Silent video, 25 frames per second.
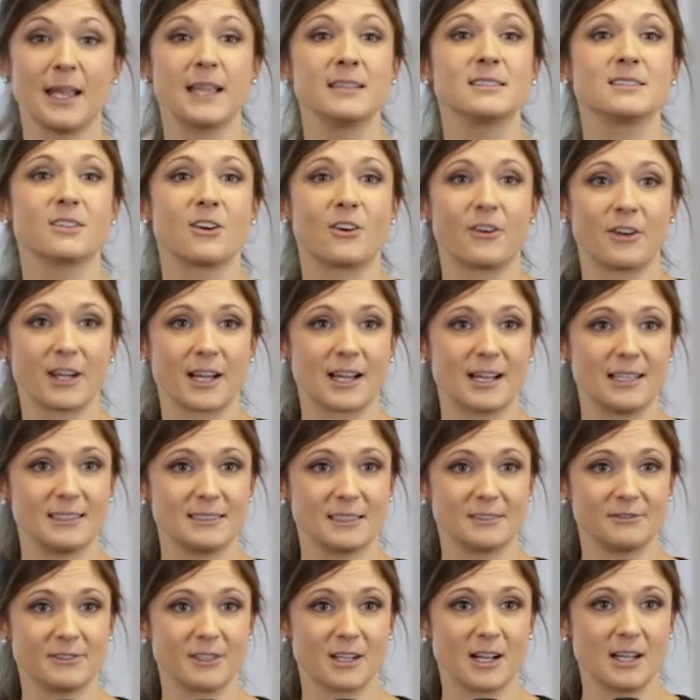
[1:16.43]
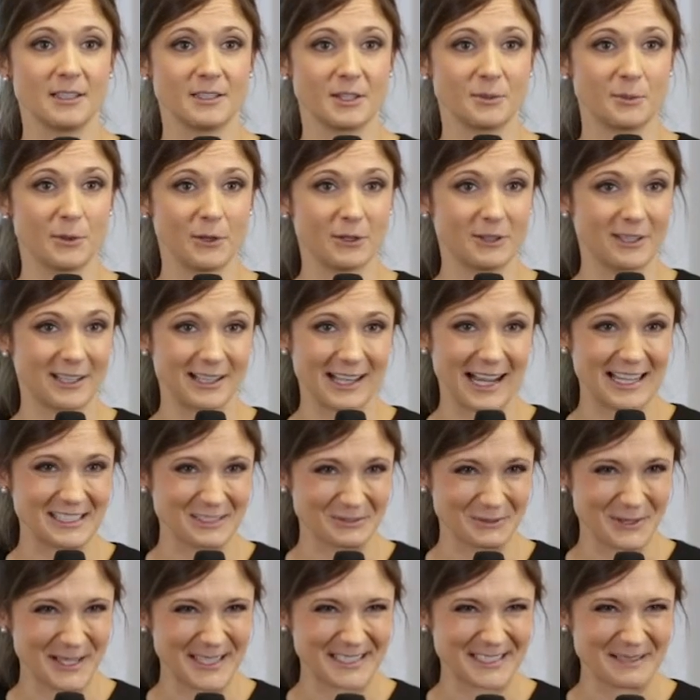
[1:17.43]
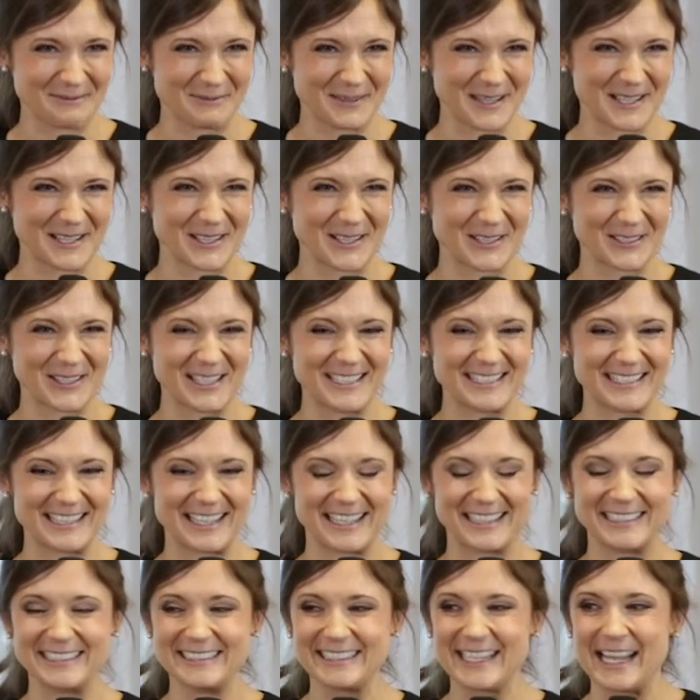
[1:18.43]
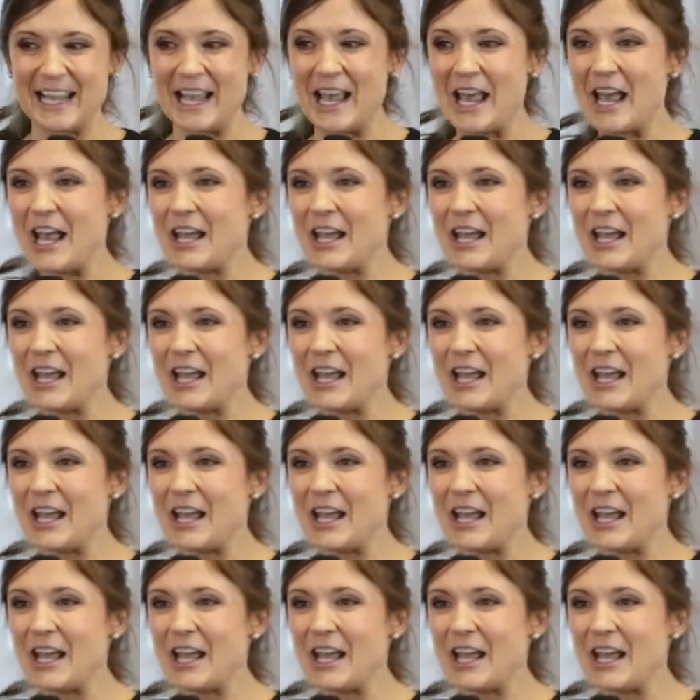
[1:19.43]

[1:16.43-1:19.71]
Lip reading: hey, sorry guys, I forgot your birthday last week, something along these lines,